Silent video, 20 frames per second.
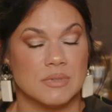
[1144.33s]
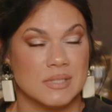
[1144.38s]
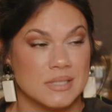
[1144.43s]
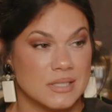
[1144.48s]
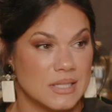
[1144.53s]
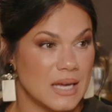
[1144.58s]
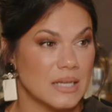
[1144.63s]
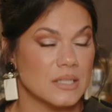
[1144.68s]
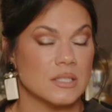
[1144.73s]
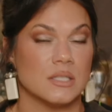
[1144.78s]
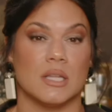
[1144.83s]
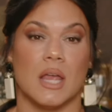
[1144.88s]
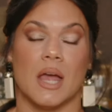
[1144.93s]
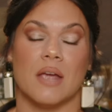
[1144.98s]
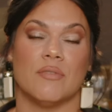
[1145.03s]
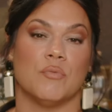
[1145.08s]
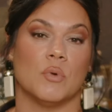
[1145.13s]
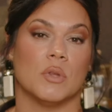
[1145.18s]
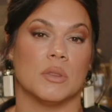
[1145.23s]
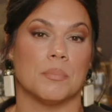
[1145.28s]
sex
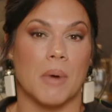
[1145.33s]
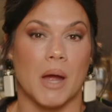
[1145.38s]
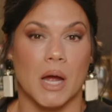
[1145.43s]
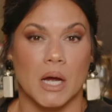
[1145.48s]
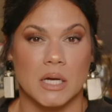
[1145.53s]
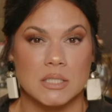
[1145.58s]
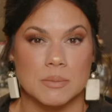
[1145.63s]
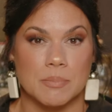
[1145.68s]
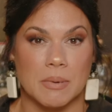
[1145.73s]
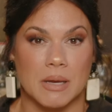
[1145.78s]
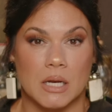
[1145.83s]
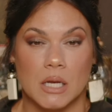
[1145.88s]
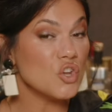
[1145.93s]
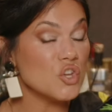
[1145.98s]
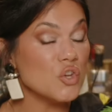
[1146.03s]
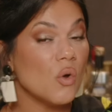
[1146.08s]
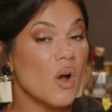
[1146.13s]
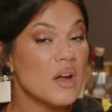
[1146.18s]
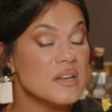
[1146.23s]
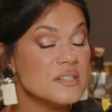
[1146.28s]
life with my husband.
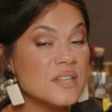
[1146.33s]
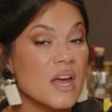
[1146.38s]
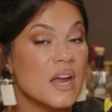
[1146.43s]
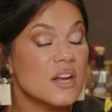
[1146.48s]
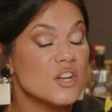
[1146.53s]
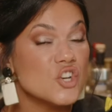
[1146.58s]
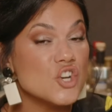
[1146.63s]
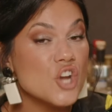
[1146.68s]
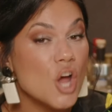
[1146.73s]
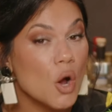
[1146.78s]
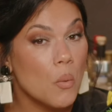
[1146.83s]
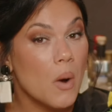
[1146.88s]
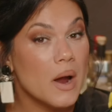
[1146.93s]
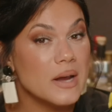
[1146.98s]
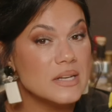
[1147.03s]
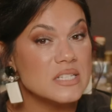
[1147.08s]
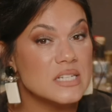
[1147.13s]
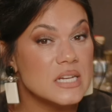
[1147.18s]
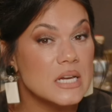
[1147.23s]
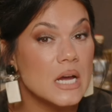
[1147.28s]
You guys had no
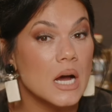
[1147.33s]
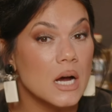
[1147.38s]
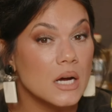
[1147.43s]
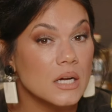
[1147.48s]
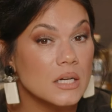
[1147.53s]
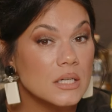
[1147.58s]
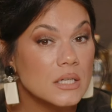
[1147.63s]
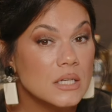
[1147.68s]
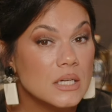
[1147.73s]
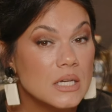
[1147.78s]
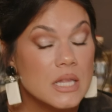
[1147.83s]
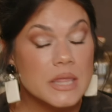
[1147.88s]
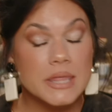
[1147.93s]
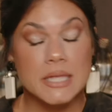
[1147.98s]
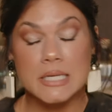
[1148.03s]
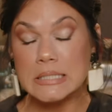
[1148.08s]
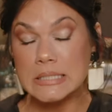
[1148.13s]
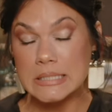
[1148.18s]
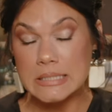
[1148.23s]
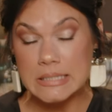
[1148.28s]
idea
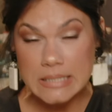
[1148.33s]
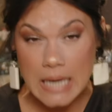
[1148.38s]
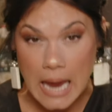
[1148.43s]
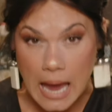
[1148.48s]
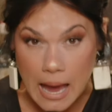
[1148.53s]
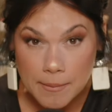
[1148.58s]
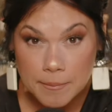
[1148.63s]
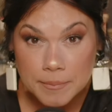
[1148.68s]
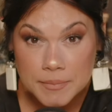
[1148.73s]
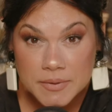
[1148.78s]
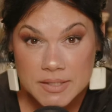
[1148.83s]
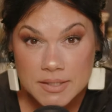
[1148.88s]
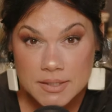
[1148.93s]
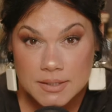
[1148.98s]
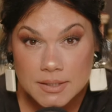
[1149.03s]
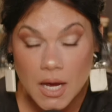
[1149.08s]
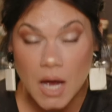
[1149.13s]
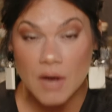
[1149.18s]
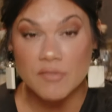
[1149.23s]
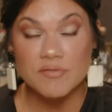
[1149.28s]
the
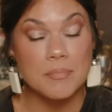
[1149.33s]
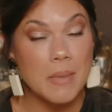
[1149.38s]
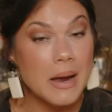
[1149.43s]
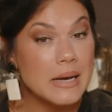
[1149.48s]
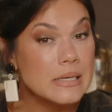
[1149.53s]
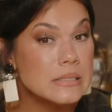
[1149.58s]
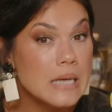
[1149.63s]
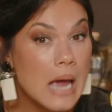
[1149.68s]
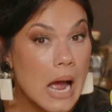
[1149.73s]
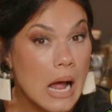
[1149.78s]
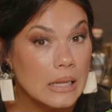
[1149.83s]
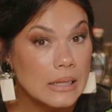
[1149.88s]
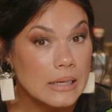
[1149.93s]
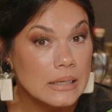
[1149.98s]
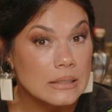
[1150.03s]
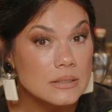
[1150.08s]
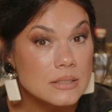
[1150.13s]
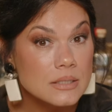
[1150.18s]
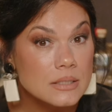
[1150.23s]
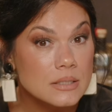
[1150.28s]
depths of my
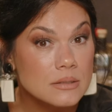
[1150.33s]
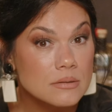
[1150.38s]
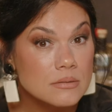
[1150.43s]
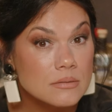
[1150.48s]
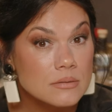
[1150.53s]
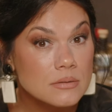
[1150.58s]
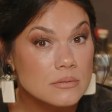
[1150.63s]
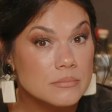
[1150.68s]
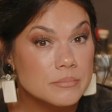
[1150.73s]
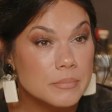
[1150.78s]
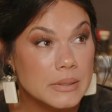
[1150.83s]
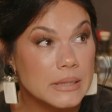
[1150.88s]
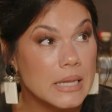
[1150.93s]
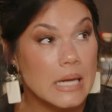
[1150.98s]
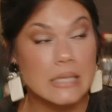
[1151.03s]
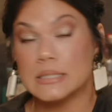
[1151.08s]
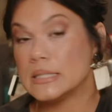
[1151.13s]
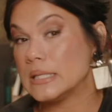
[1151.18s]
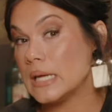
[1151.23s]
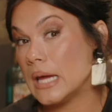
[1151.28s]
talent, but
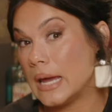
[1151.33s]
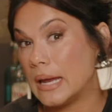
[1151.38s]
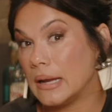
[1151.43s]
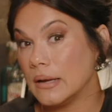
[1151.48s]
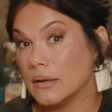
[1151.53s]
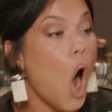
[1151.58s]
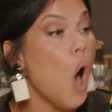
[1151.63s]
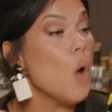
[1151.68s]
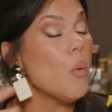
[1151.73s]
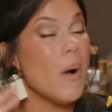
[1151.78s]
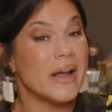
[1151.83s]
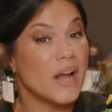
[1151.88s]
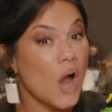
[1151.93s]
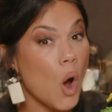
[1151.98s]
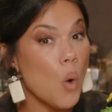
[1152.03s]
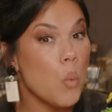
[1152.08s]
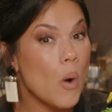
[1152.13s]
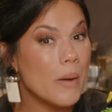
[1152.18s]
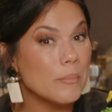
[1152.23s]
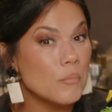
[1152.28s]
that's it. Oh, I
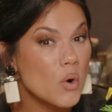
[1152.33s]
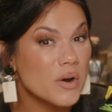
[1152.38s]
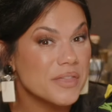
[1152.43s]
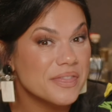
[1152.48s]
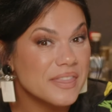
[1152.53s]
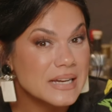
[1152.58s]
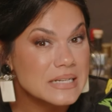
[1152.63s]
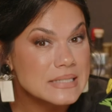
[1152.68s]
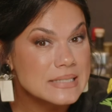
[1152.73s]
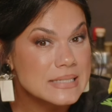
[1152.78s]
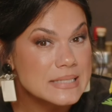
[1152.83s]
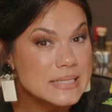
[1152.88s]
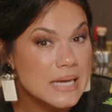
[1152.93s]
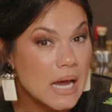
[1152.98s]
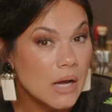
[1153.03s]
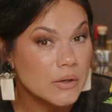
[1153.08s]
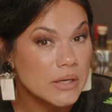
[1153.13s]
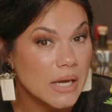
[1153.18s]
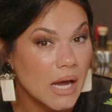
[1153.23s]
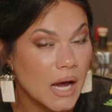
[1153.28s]
got one more thing to
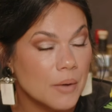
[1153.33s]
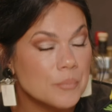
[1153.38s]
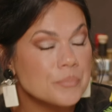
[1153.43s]
tell you